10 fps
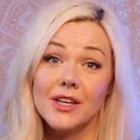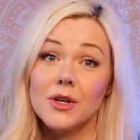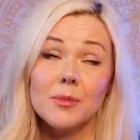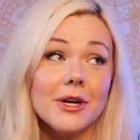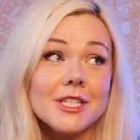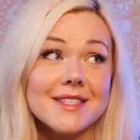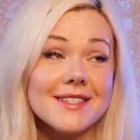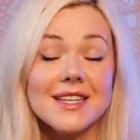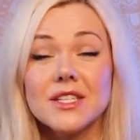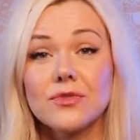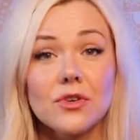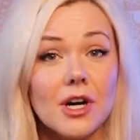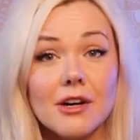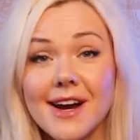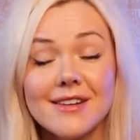You can purchase these
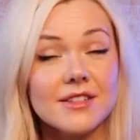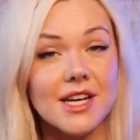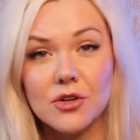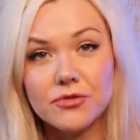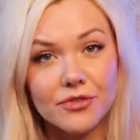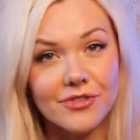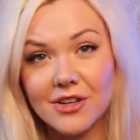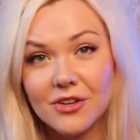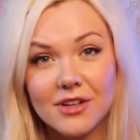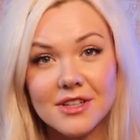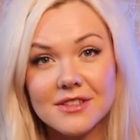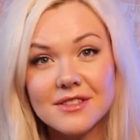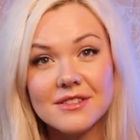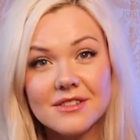for around $10 or $15.